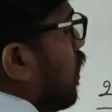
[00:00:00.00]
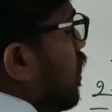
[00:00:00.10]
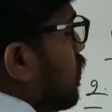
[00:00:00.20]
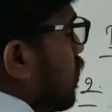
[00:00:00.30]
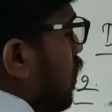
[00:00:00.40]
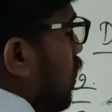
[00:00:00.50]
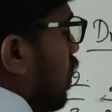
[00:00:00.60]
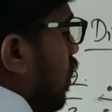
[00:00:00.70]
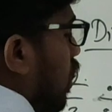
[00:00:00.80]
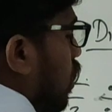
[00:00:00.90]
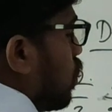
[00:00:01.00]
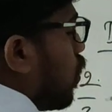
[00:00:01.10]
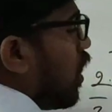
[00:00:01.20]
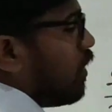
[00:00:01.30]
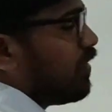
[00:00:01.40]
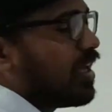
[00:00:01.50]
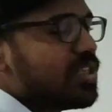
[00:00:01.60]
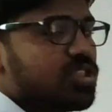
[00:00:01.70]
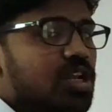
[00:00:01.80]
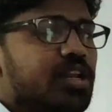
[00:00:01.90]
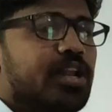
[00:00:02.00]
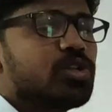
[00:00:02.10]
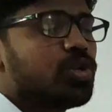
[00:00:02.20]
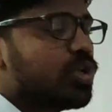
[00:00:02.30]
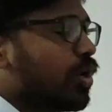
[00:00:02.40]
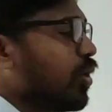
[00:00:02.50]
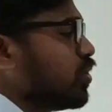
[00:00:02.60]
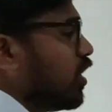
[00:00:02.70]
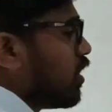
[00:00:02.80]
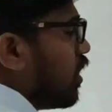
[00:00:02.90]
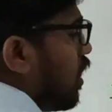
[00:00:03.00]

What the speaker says: is 12. We can still reduce it